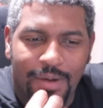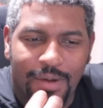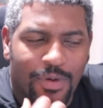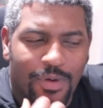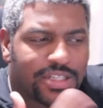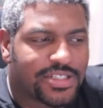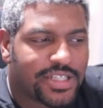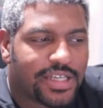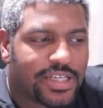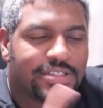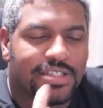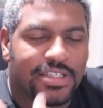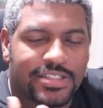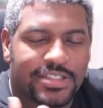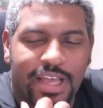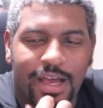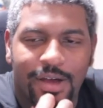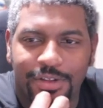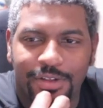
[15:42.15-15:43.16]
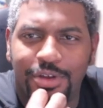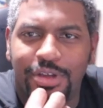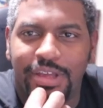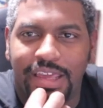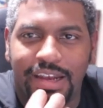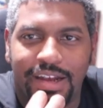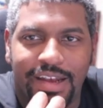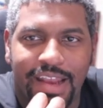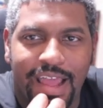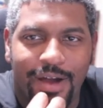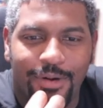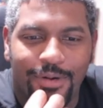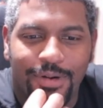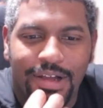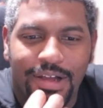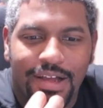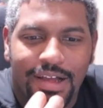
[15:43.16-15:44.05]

want to say it's out. You can get it now.